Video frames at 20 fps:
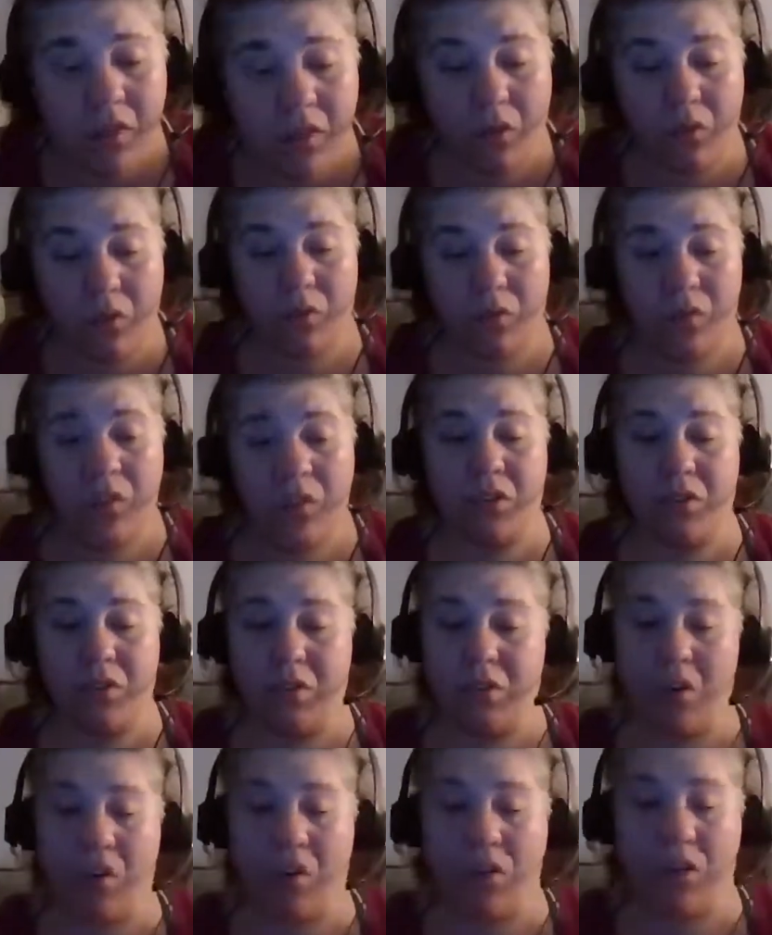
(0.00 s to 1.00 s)

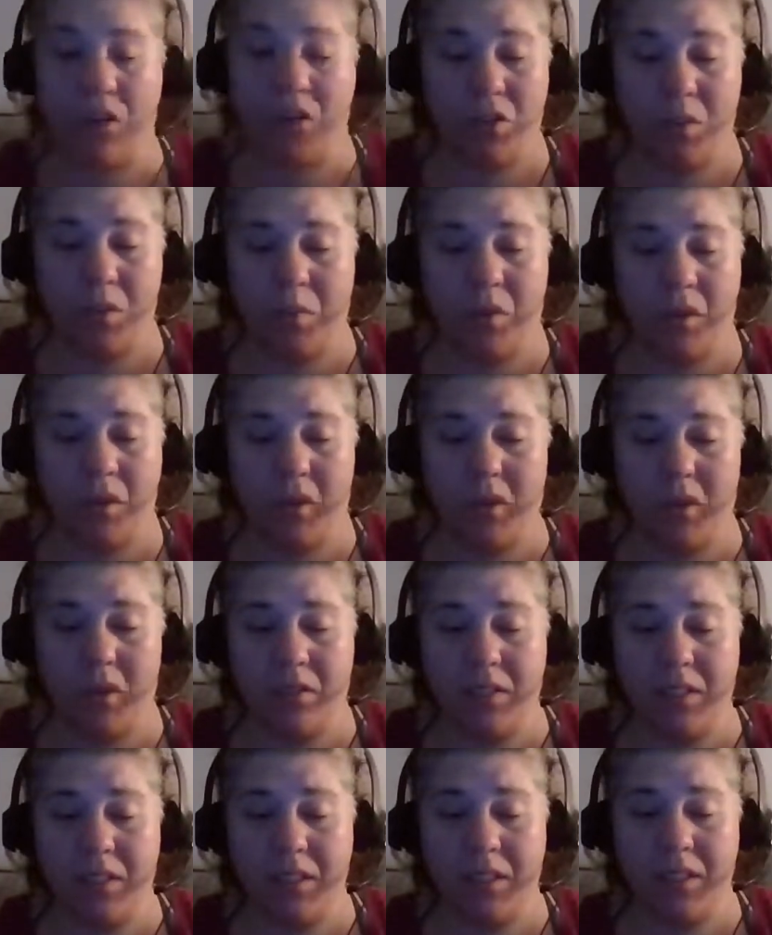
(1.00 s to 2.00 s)

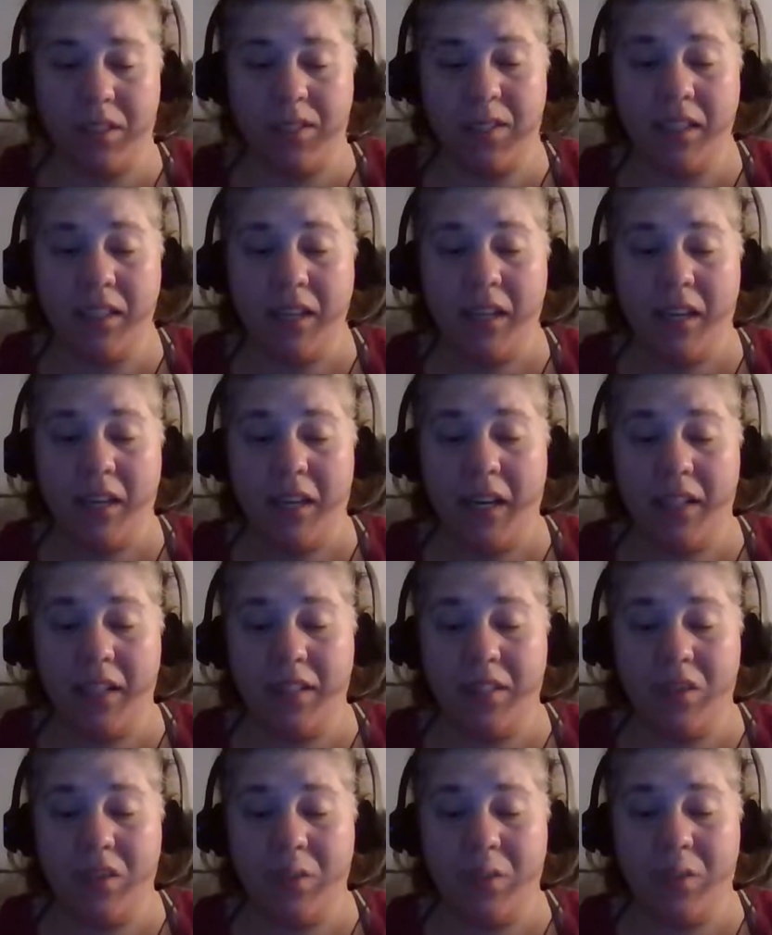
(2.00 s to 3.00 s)
LLCs, and
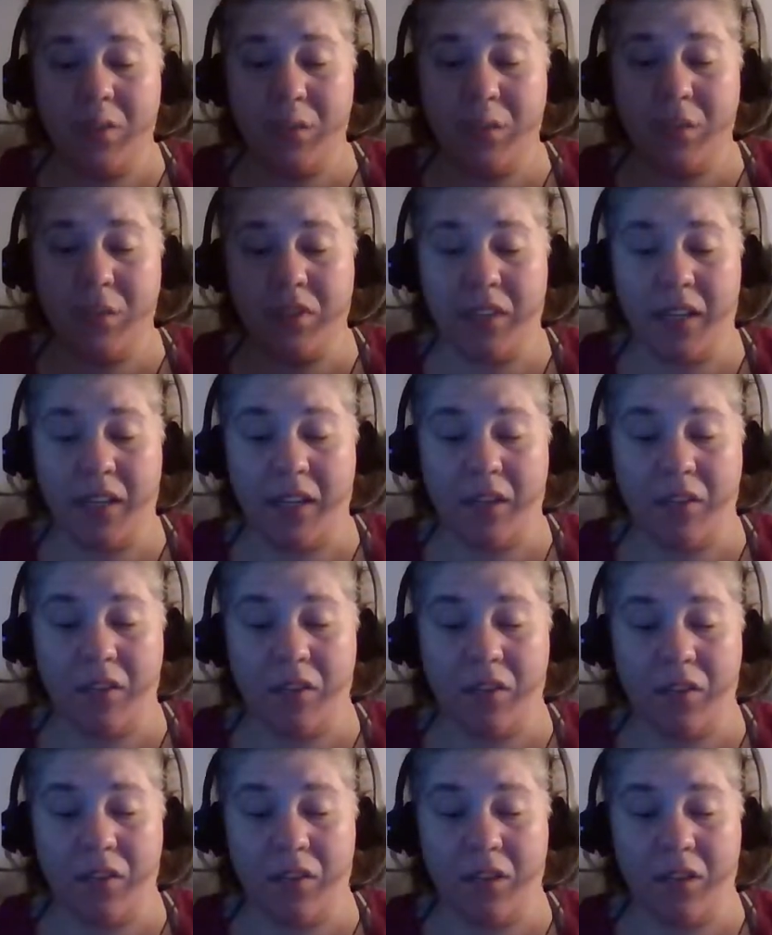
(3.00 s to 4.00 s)
so members can
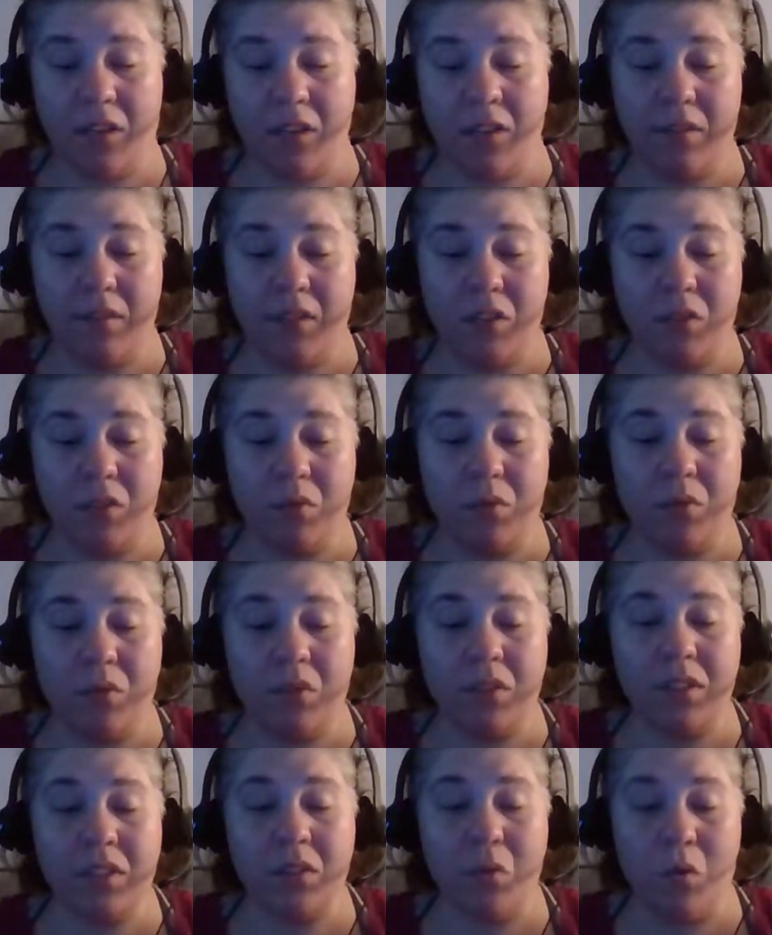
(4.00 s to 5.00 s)
include
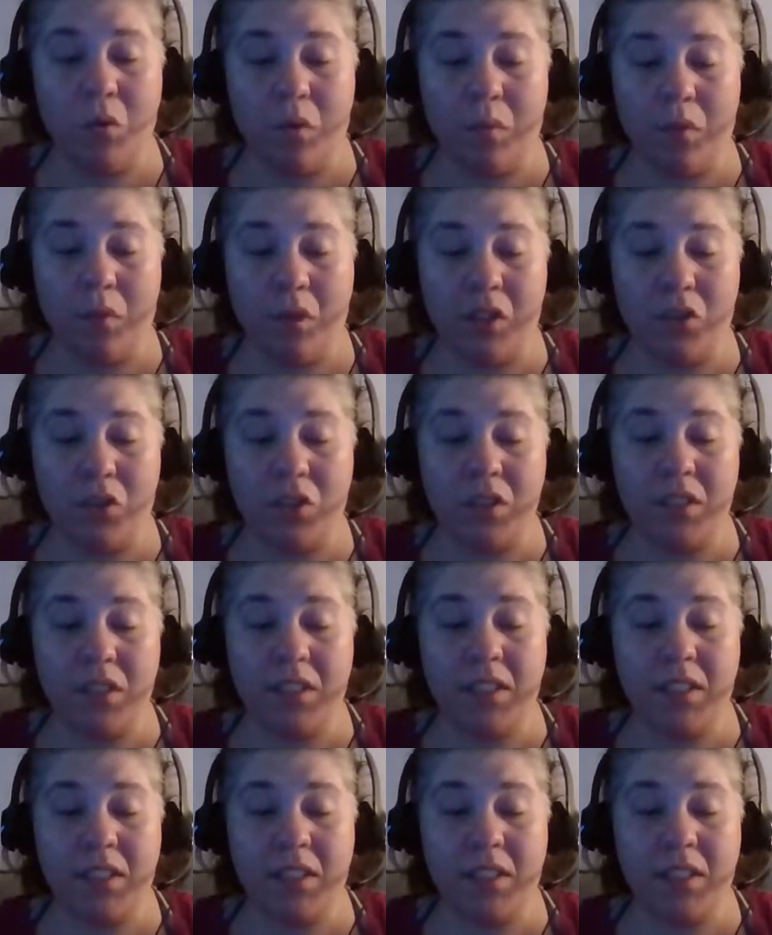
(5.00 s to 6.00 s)
individuals, corporations, and
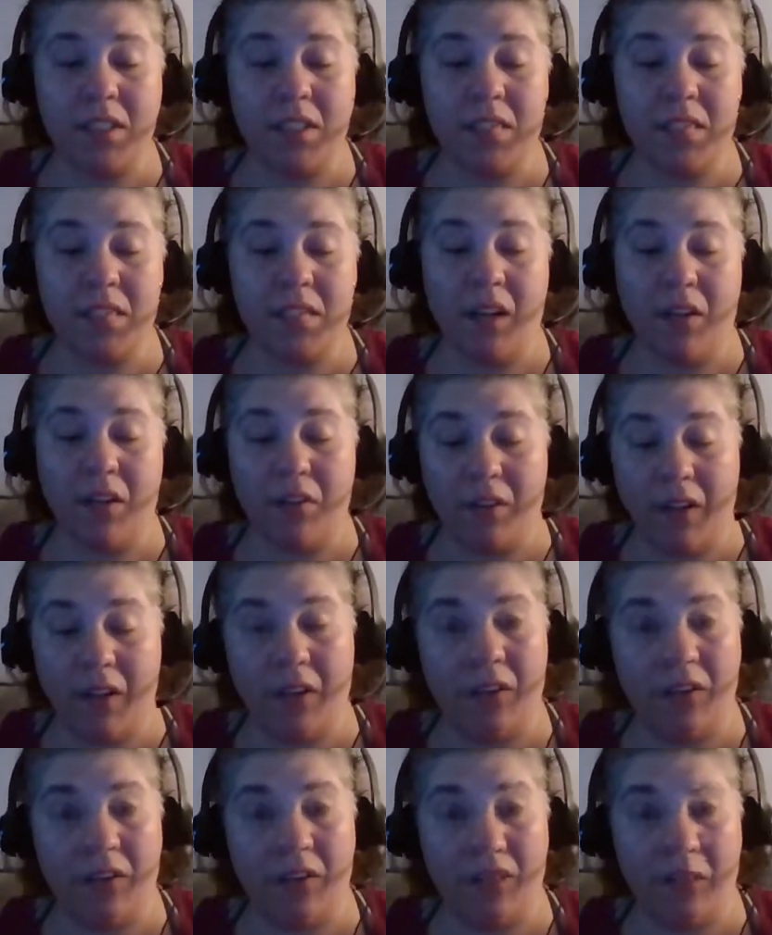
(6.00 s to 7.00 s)
even other
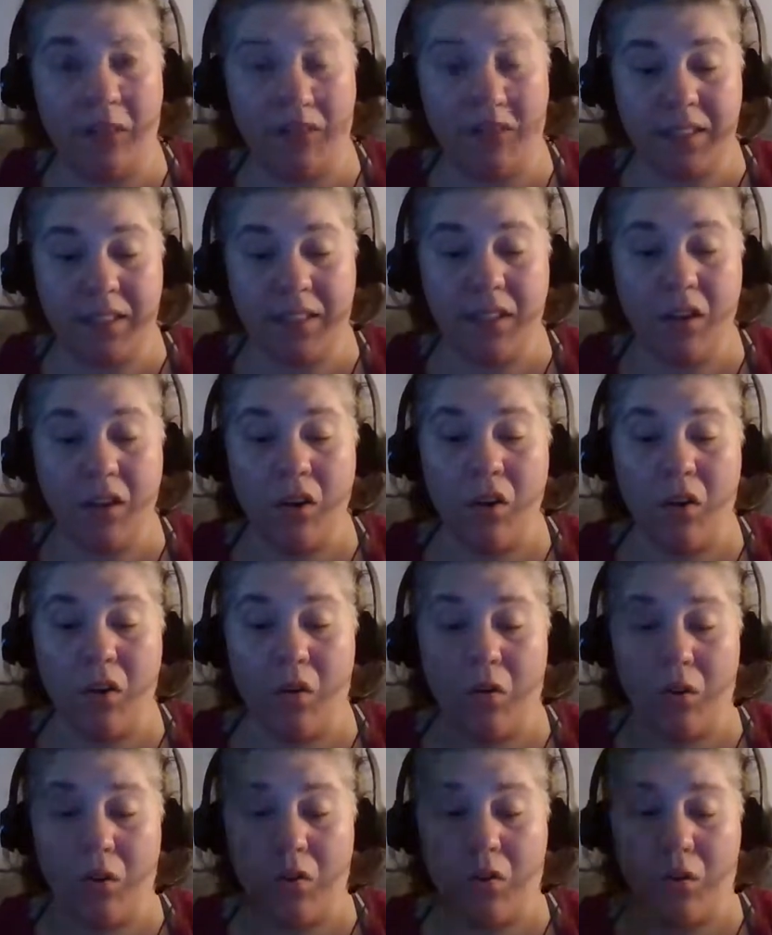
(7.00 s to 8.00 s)
LLCs or
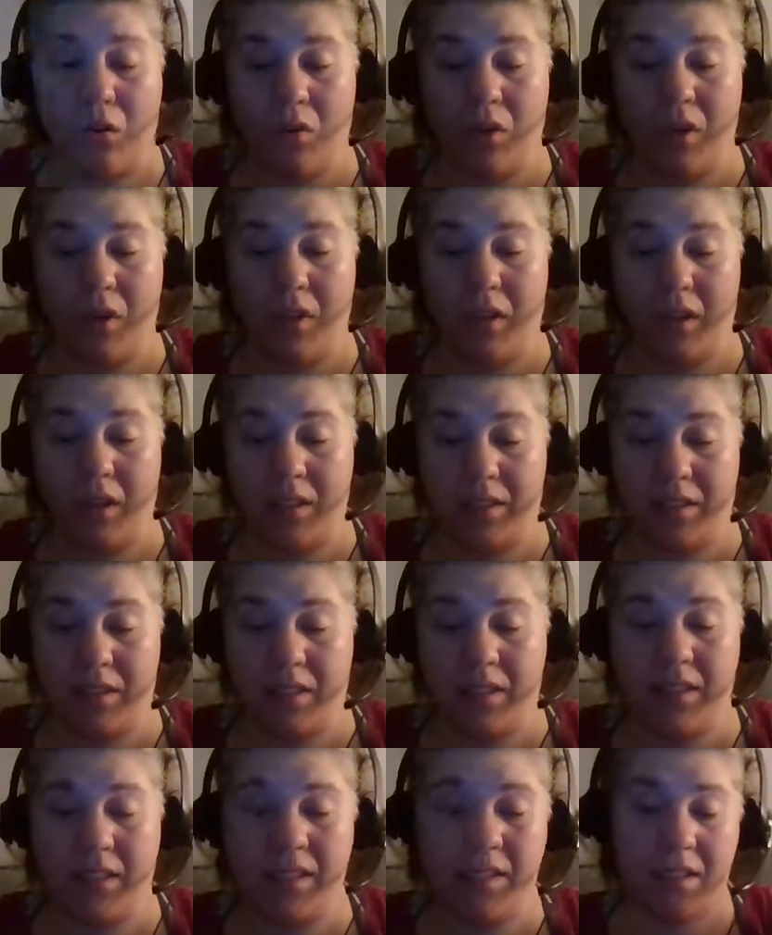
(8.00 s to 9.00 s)
foreign
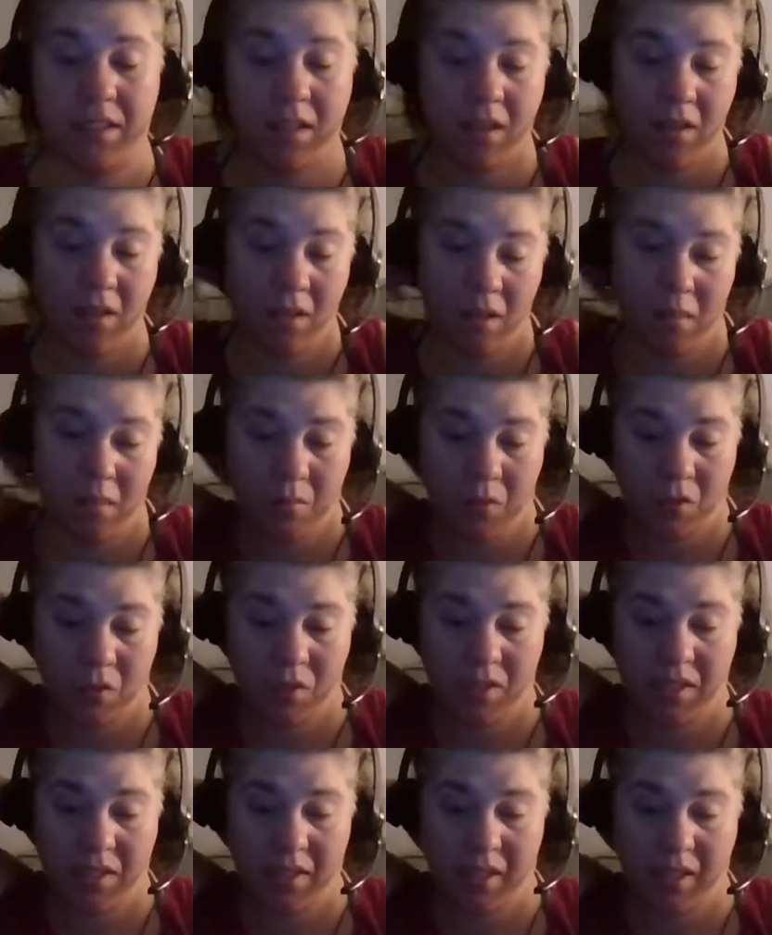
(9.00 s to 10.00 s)
entities. Most
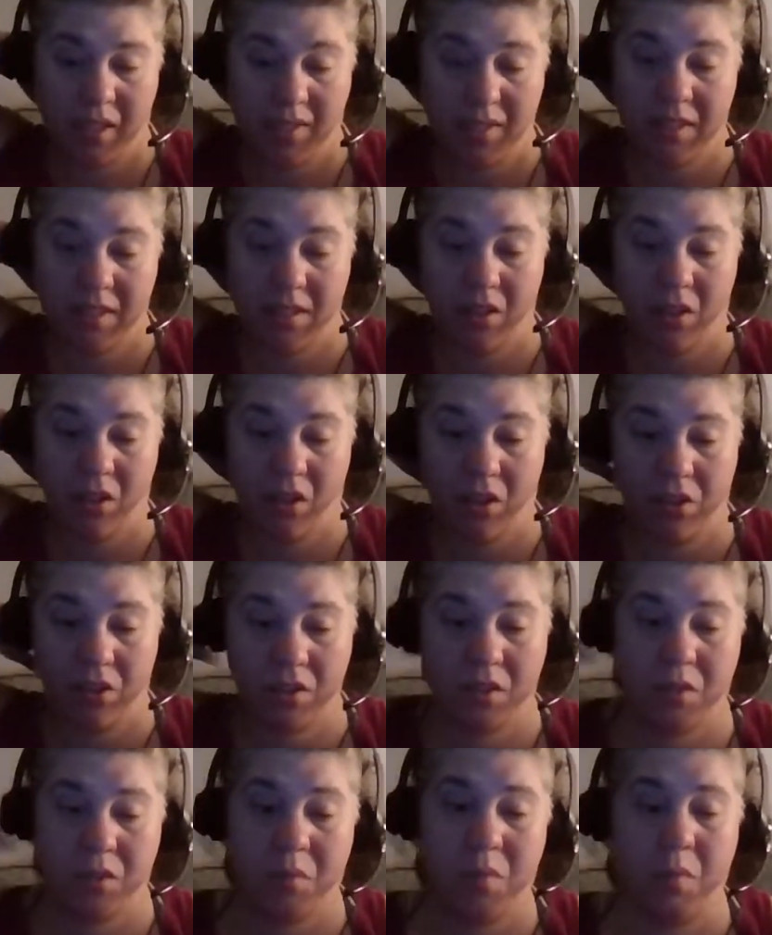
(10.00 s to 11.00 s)
states also
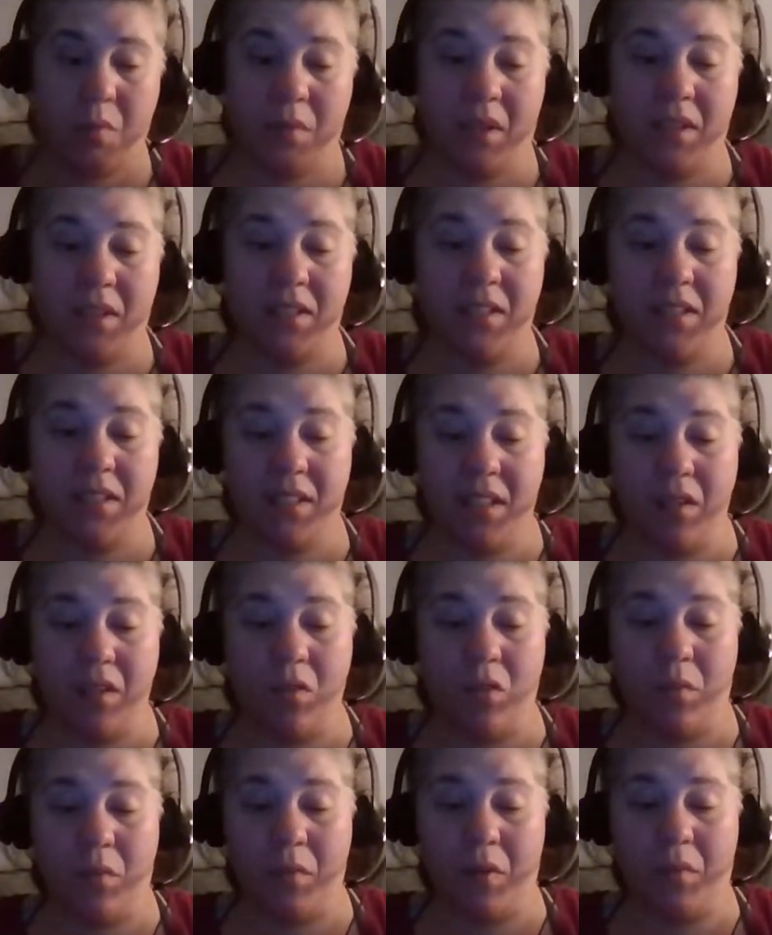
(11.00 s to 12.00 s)
permit
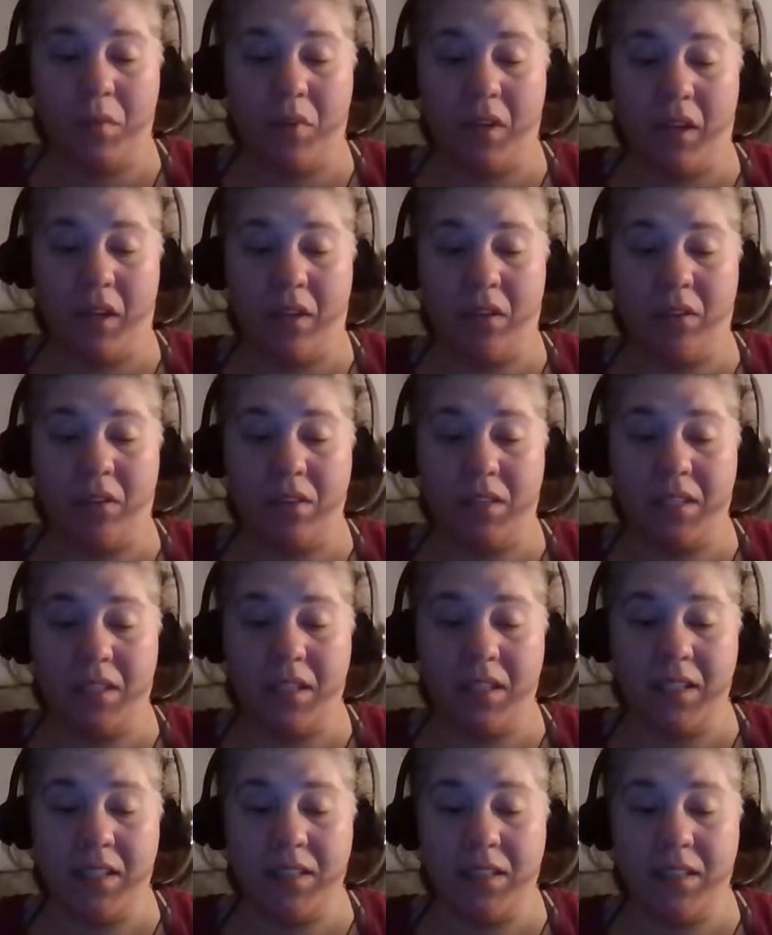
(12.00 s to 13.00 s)
single-member LLCs,